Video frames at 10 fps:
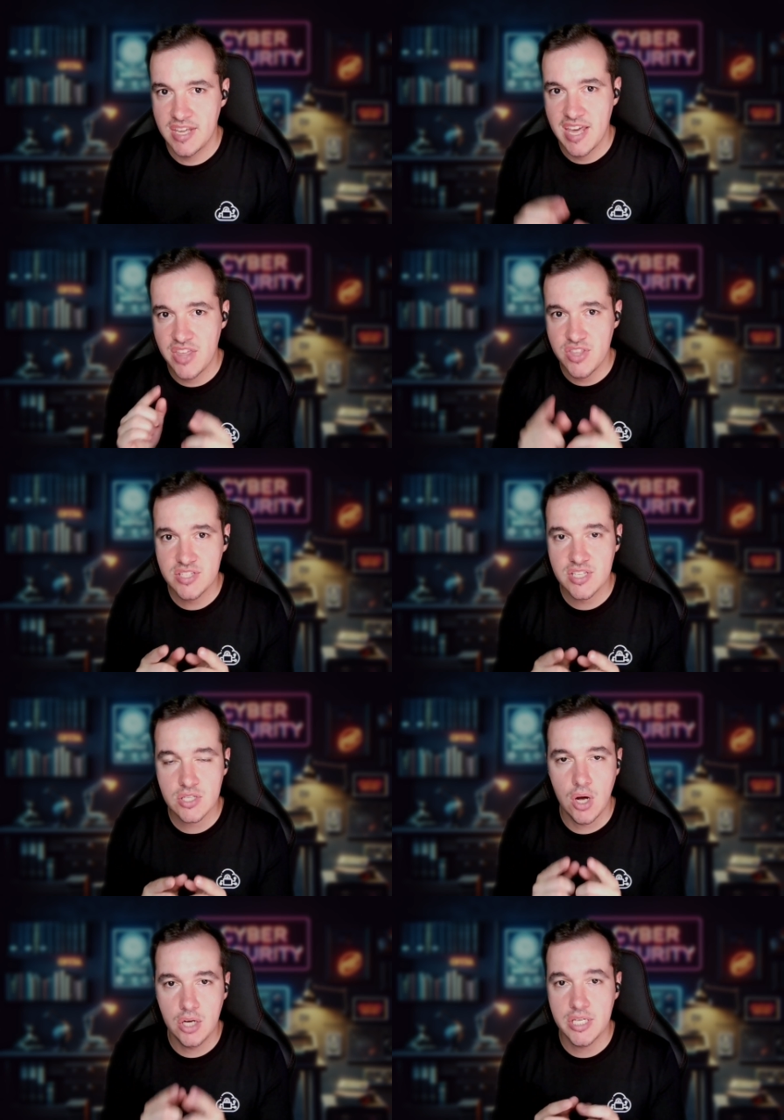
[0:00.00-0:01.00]
And this is
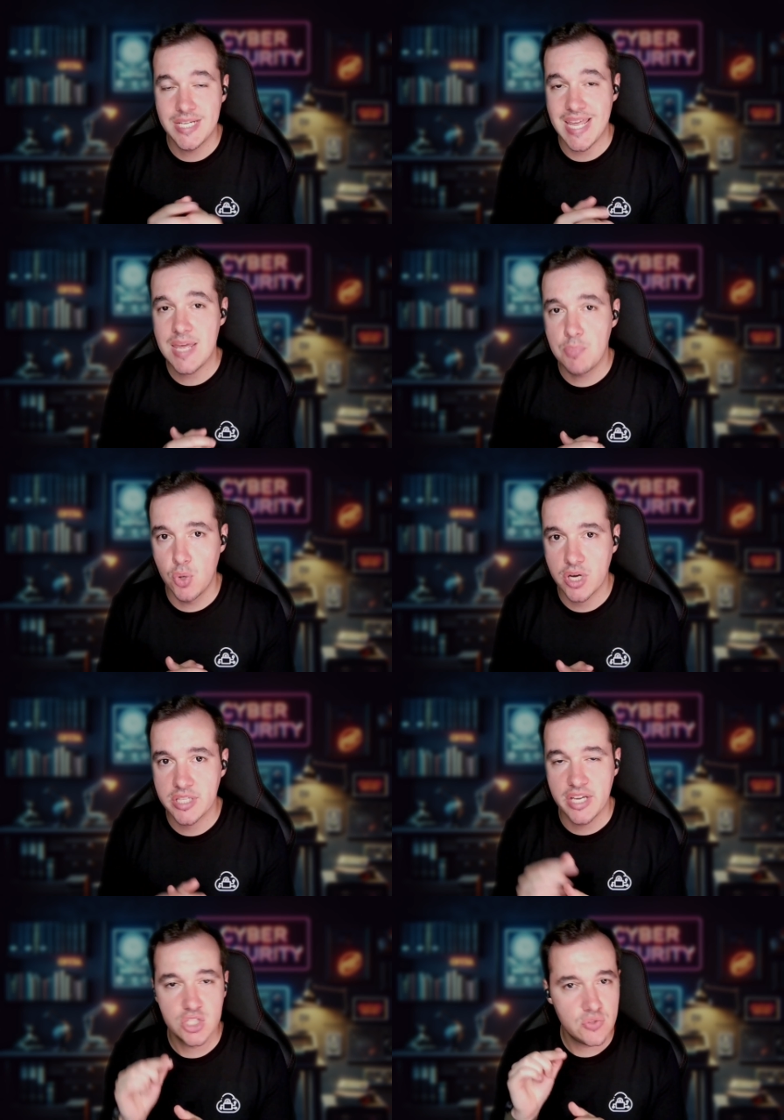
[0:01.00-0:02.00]
on an ebook
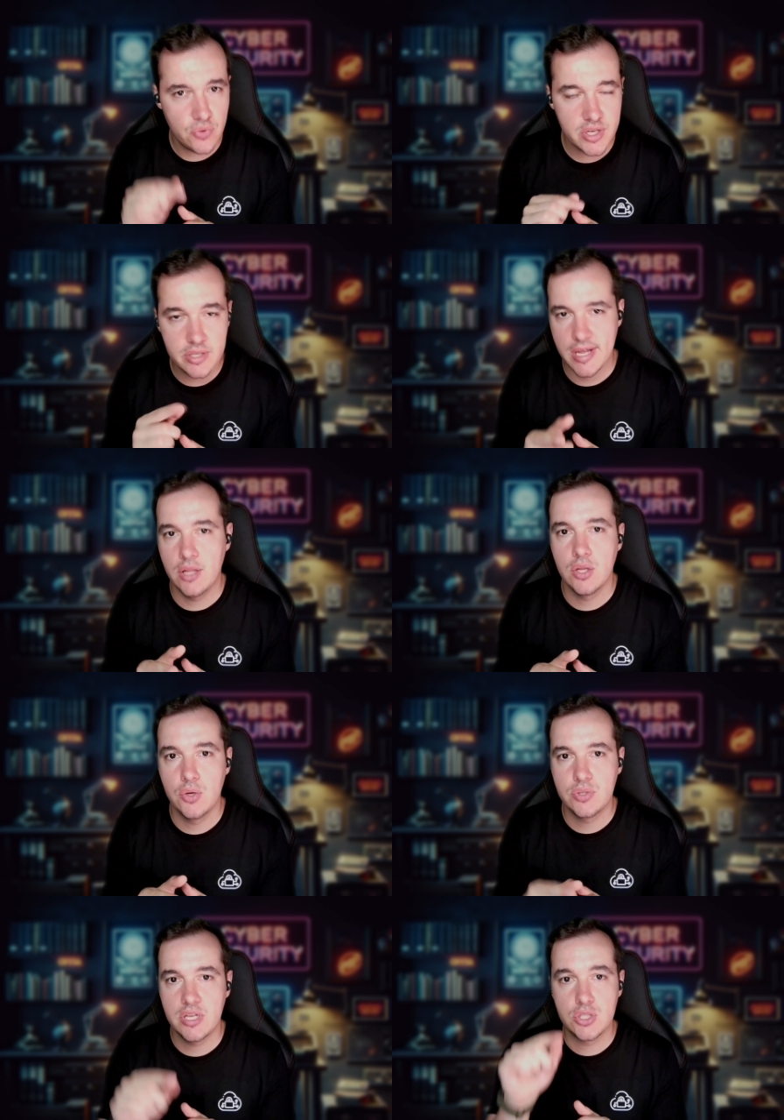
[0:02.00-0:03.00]
that is free to
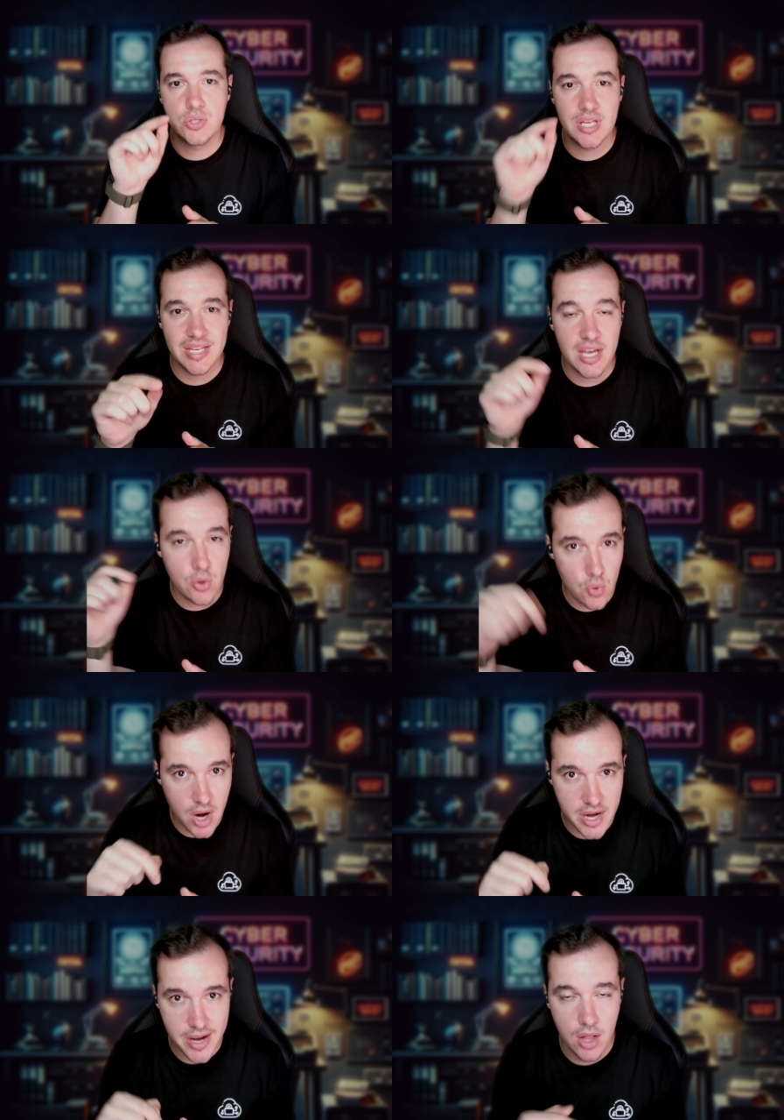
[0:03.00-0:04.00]
download that you can get
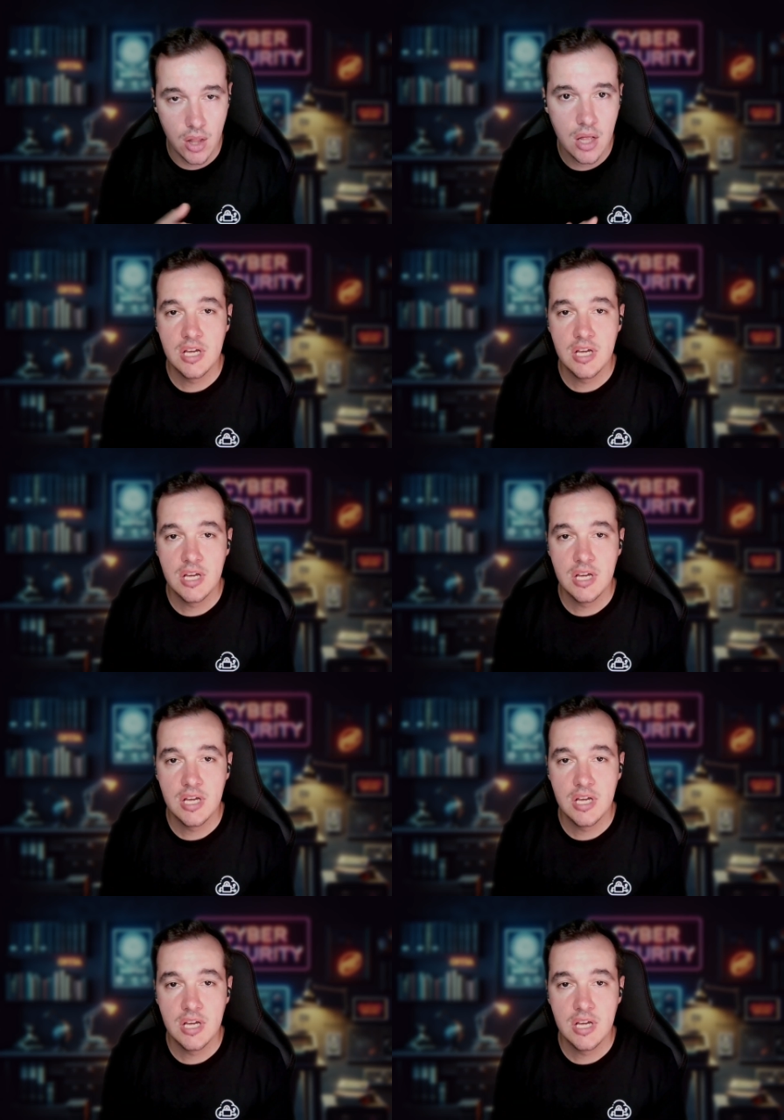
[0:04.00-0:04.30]
right now.